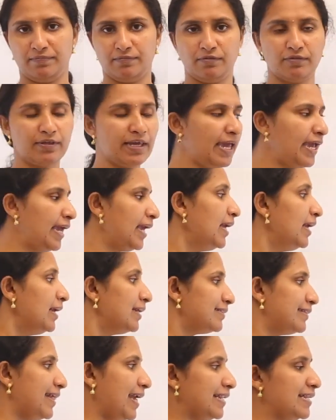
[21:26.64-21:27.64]

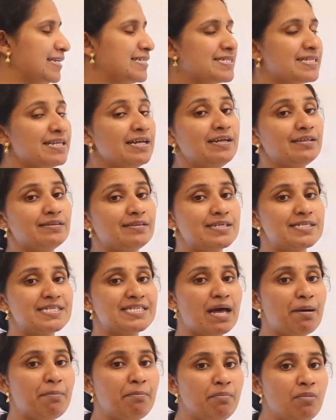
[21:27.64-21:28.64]
Okay, that is the
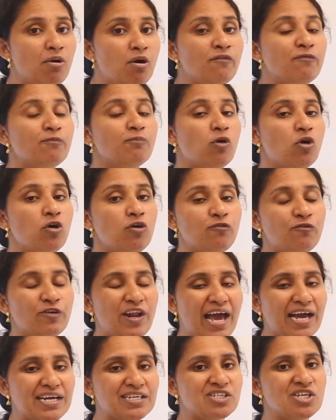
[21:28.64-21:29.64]
sum of mole
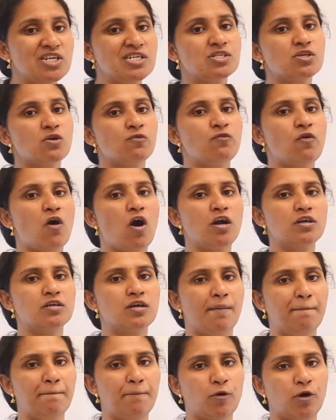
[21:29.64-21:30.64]
fractions of all
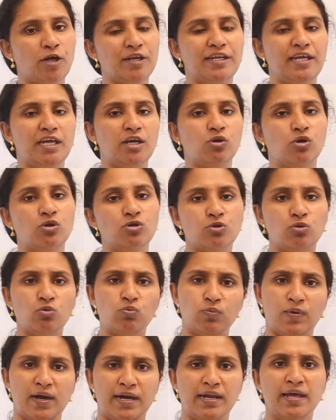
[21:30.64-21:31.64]
components equal to
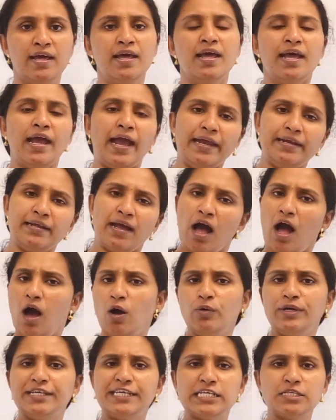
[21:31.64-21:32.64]
1. And
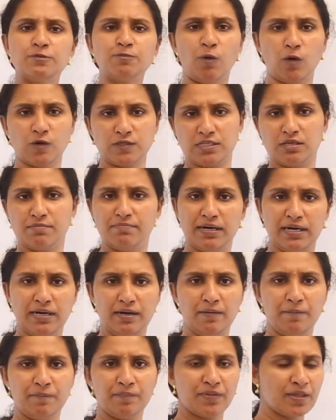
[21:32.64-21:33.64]
how it is possible?
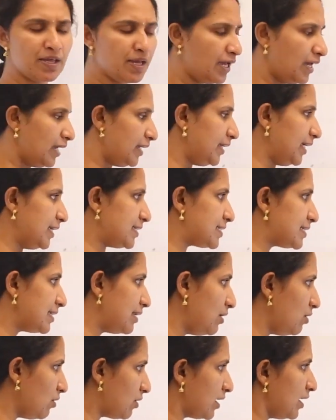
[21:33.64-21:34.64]

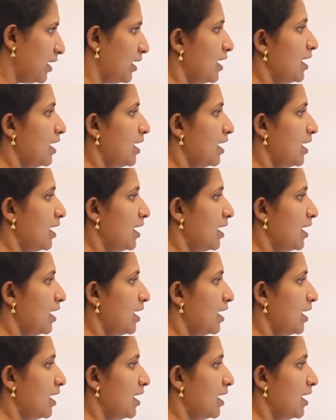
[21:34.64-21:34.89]
Yes, look,